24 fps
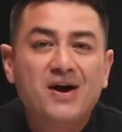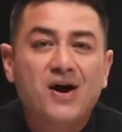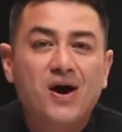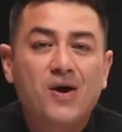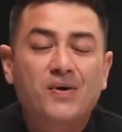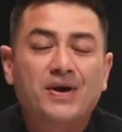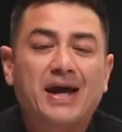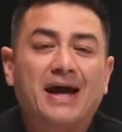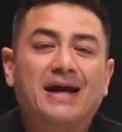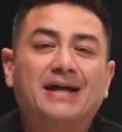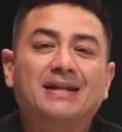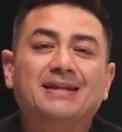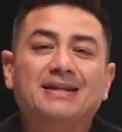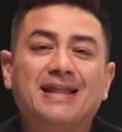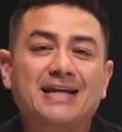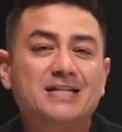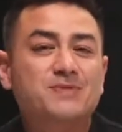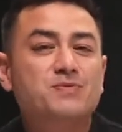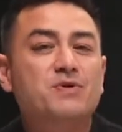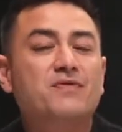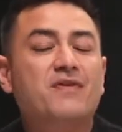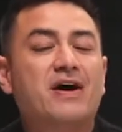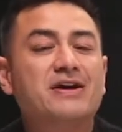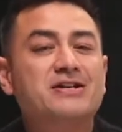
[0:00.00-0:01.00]
Okay,
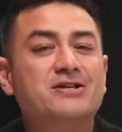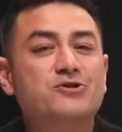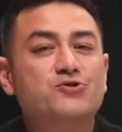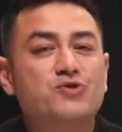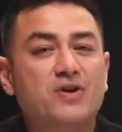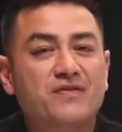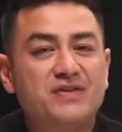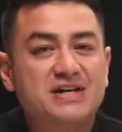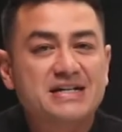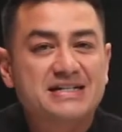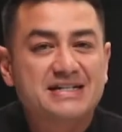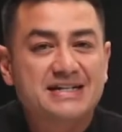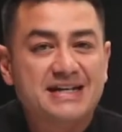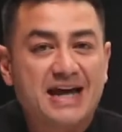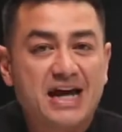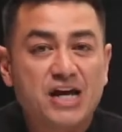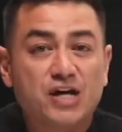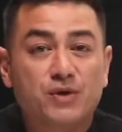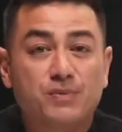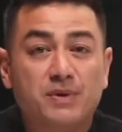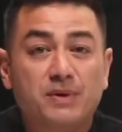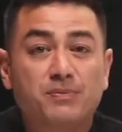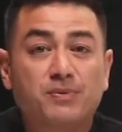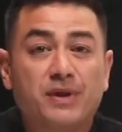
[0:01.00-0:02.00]
let's move on to trivia. Today
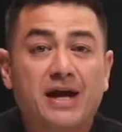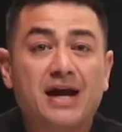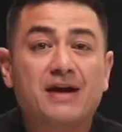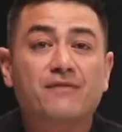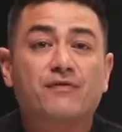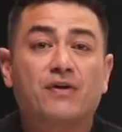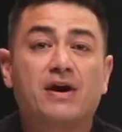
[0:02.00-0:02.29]
you'll be playing